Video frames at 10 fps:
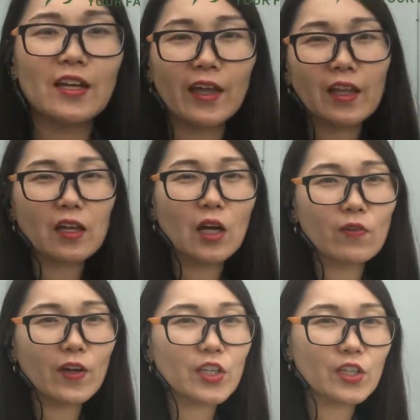and
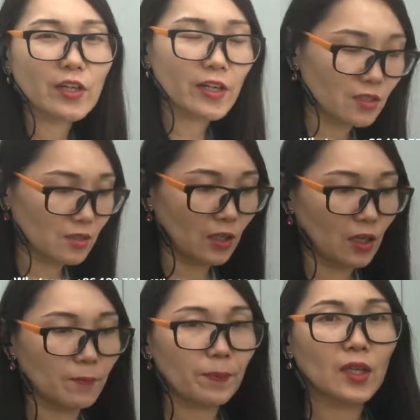over here is
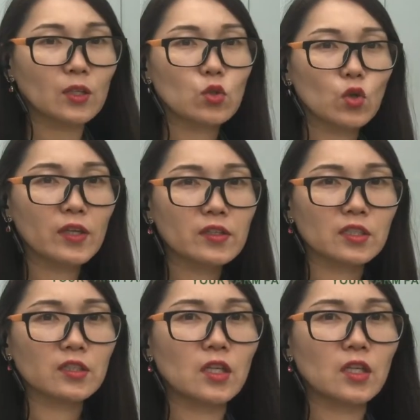20,000